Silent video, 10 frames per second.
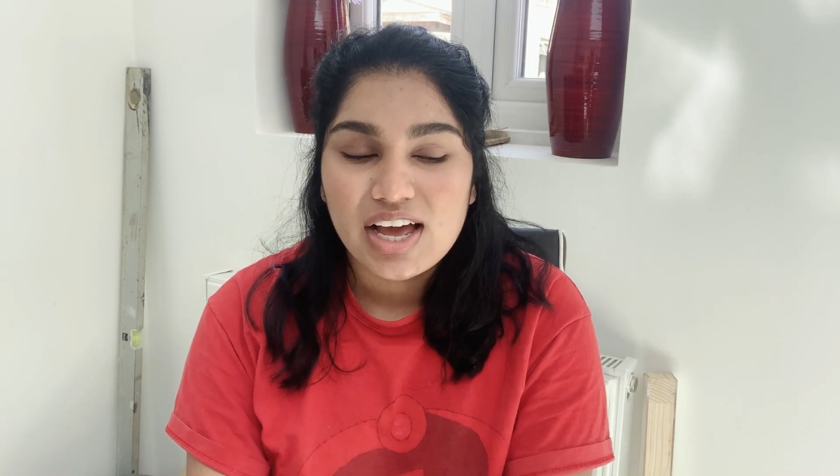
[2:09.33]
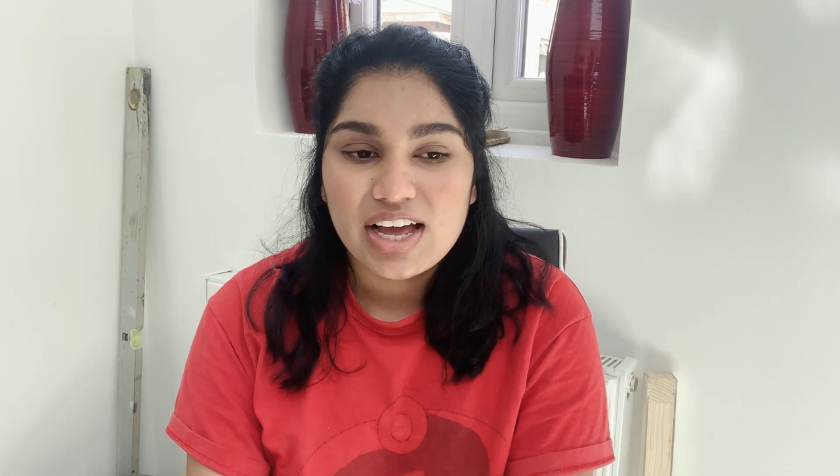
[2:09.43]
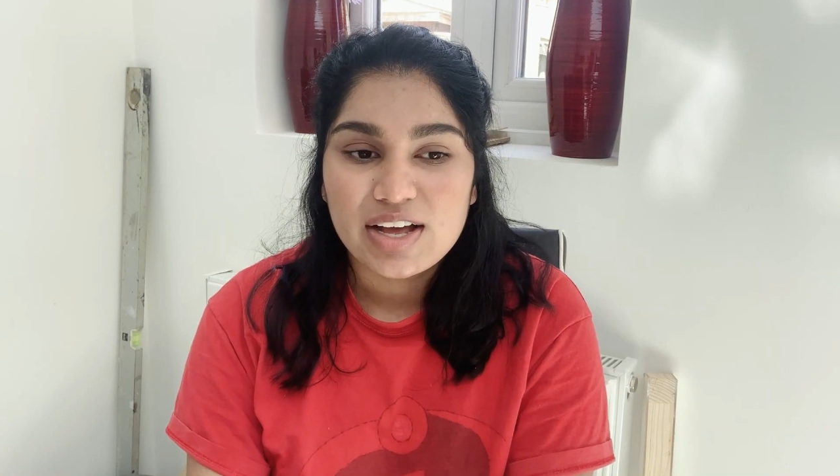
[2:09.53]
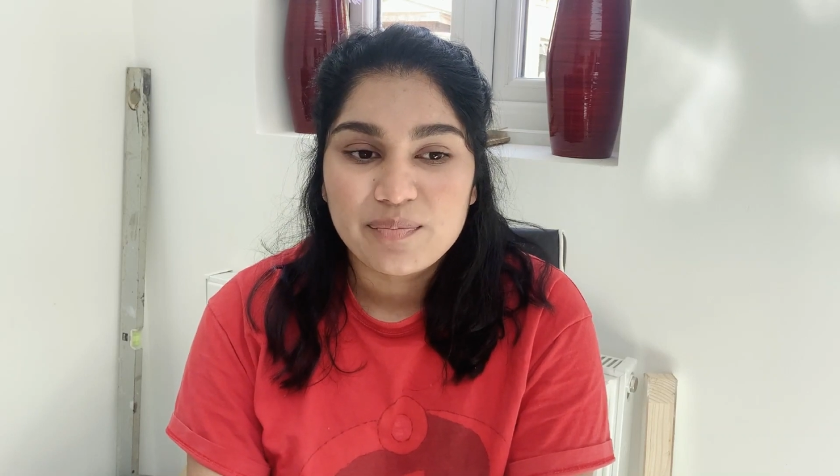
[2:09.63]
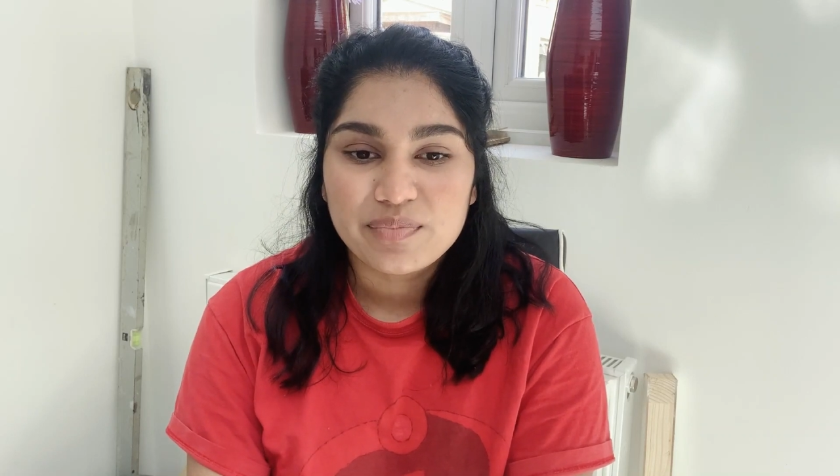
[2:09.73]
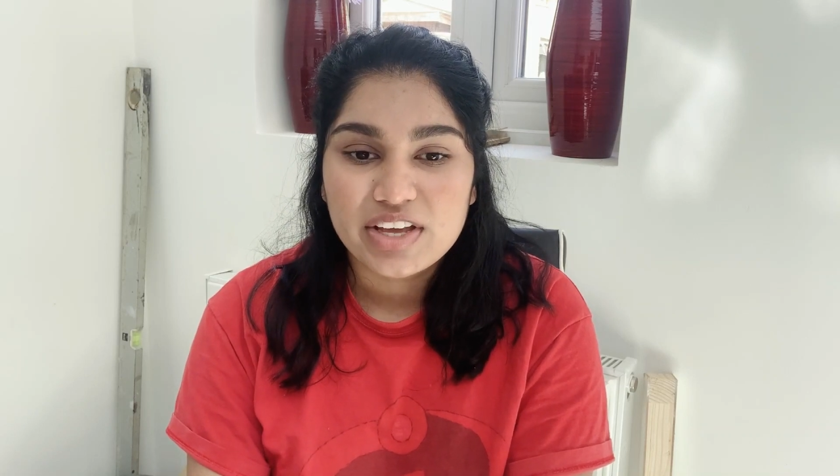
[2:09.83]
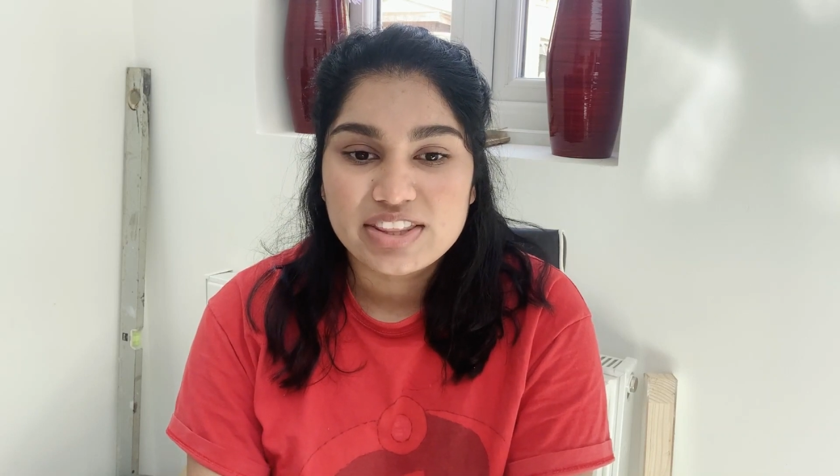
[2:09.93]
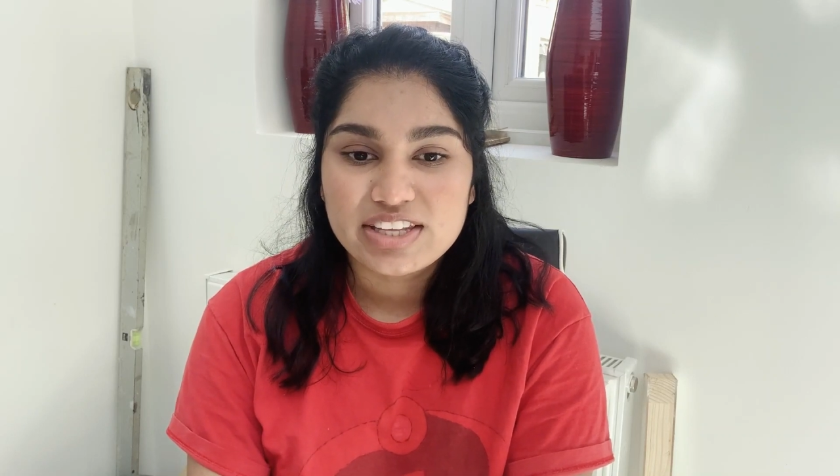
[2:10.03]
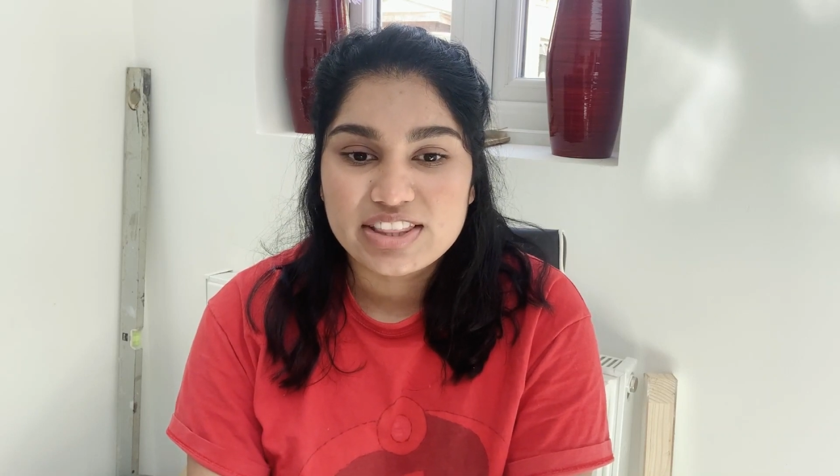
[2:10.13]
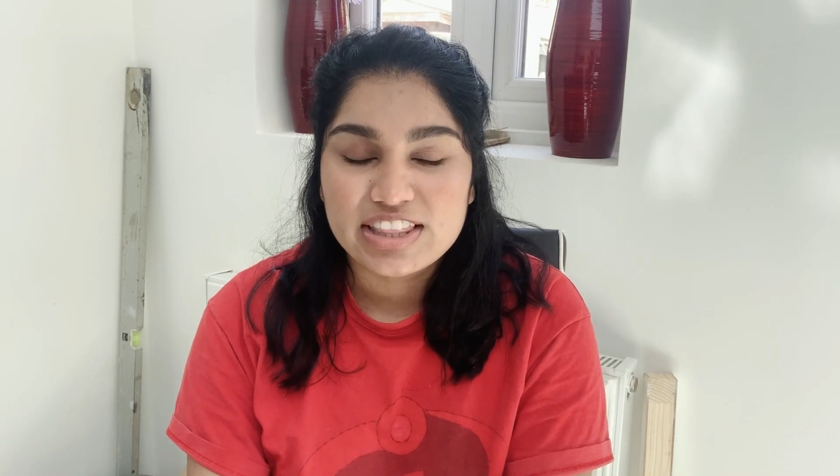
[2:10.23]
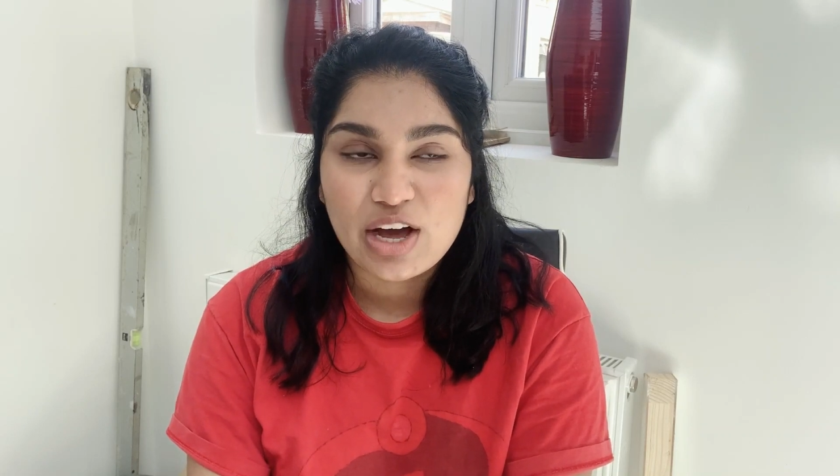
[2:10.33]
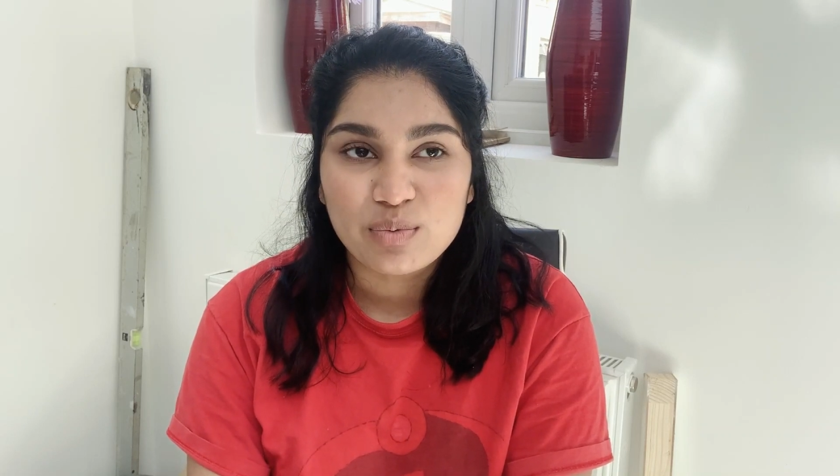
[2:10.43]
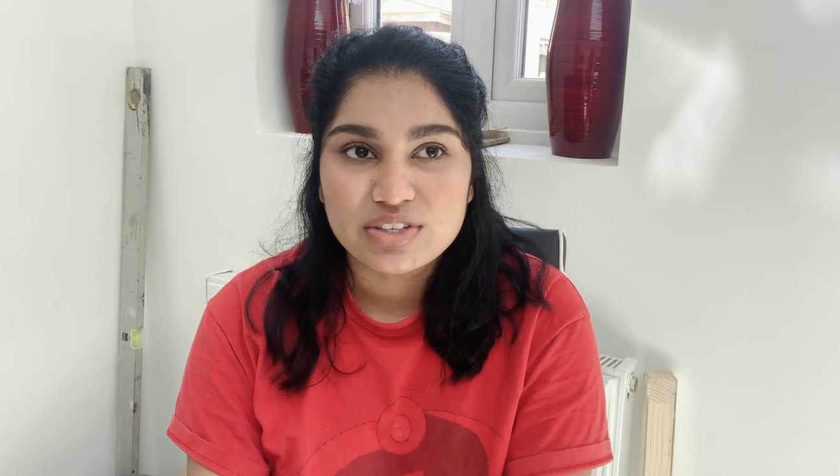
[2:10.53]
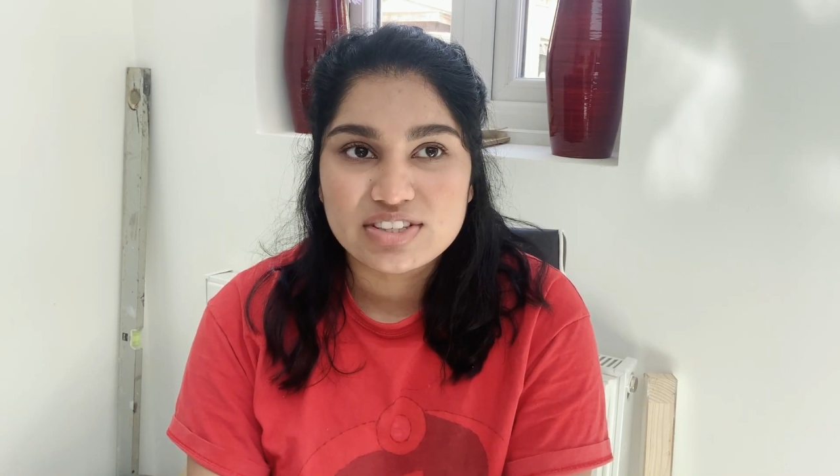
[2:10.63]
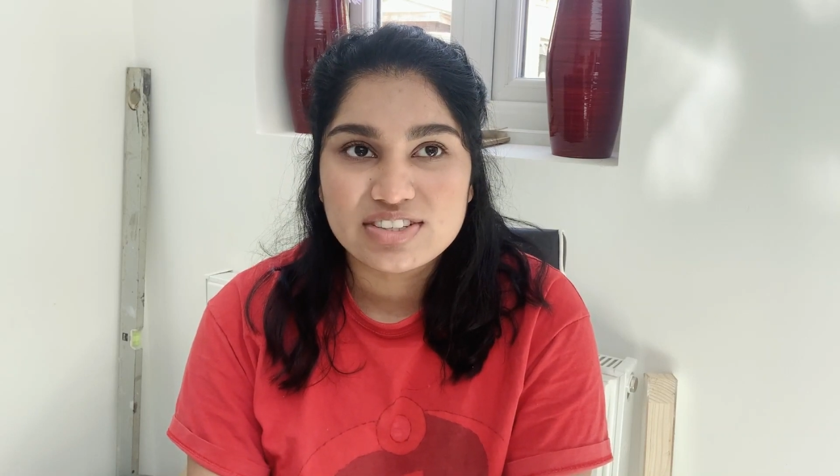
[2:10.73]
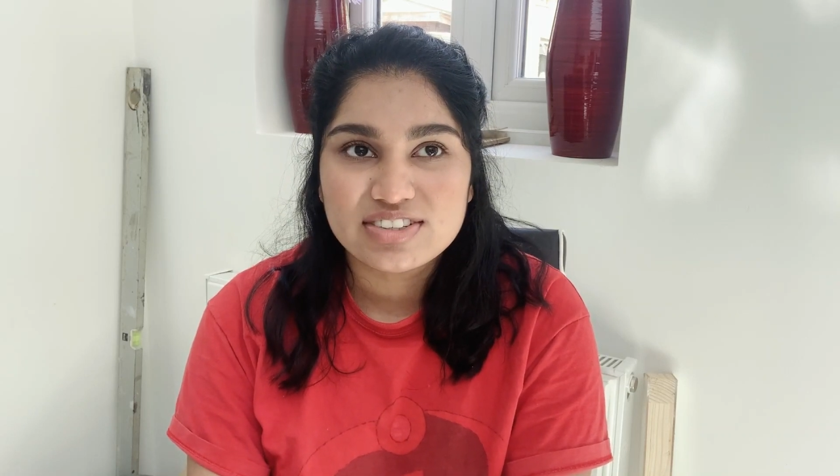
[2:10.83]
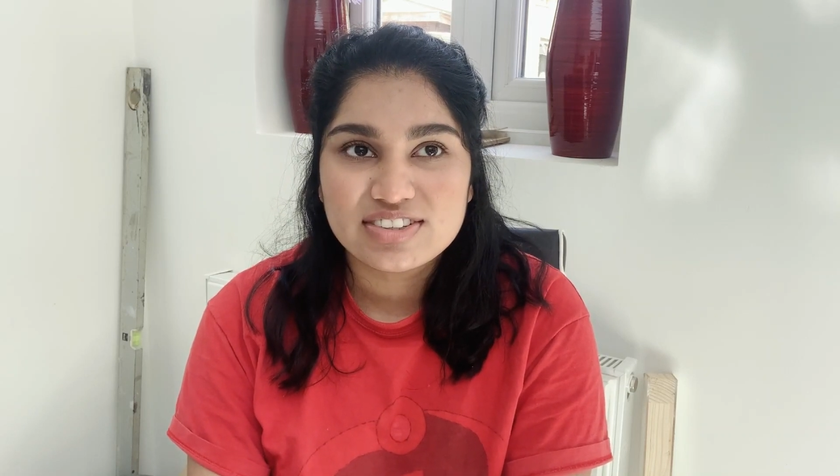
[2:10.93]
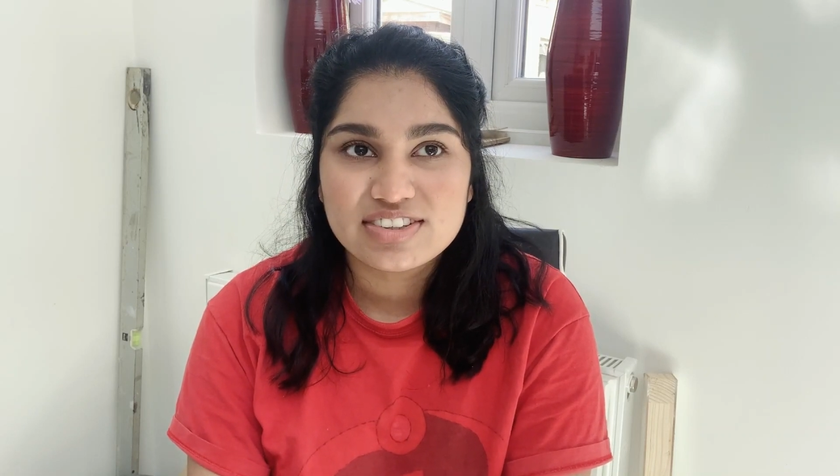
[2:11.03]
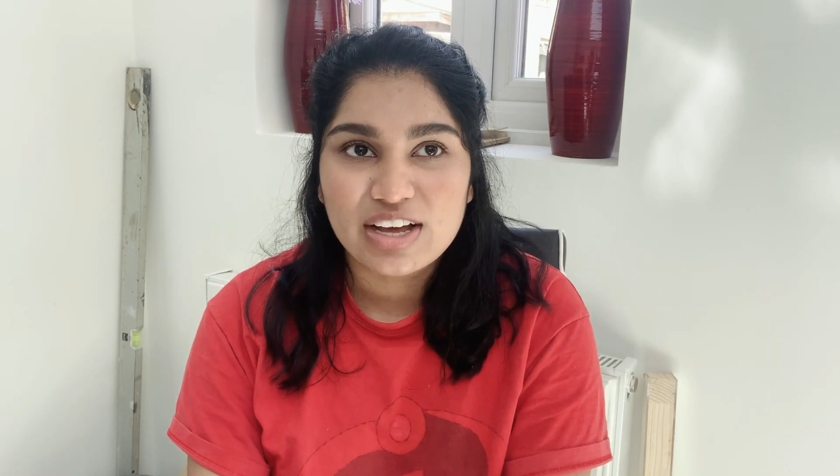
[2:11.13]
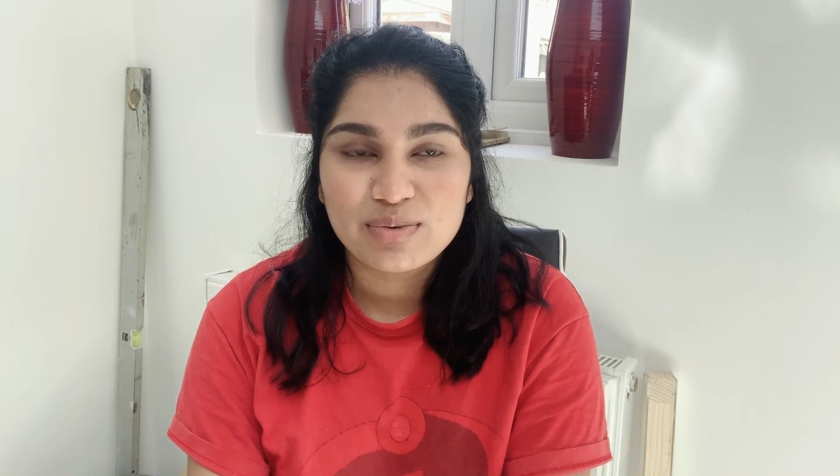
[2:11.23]
I think that
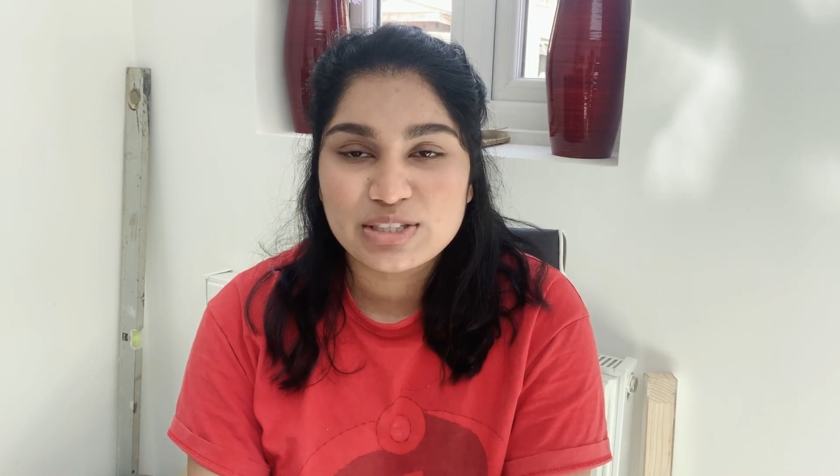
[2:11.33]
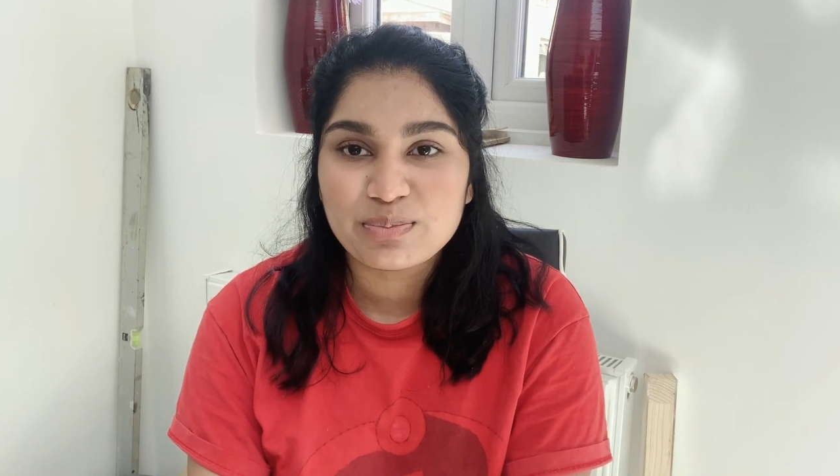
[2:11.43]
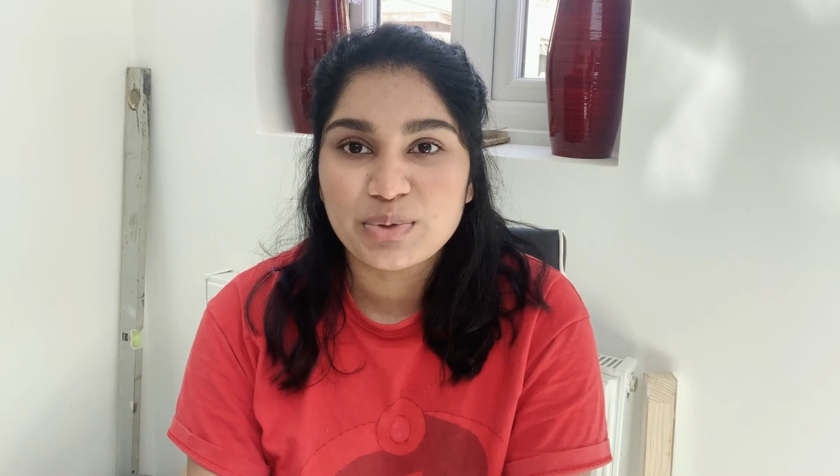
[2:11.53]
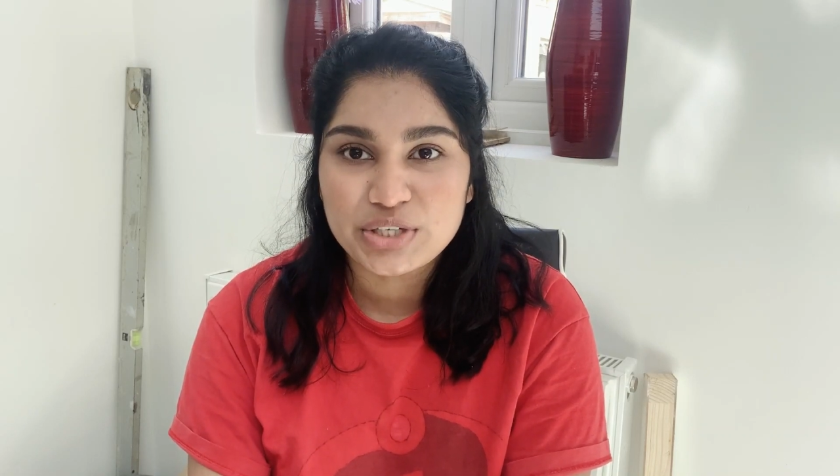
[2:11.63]
was the